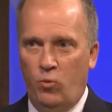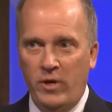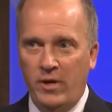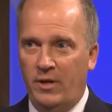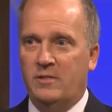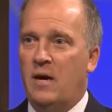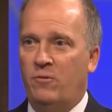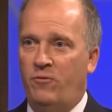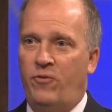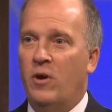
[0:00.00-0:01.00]
we hit it
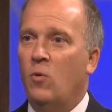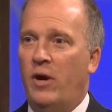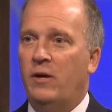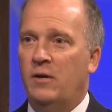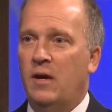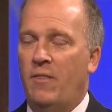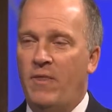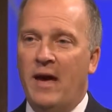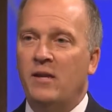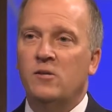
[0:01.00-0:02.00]
down the fairway.
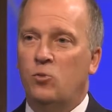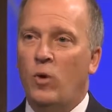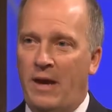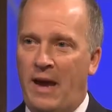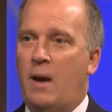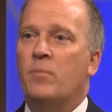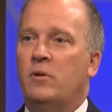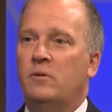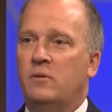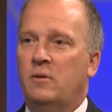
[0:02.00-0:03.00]
That is what
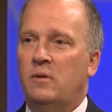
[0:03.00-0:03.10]
happened.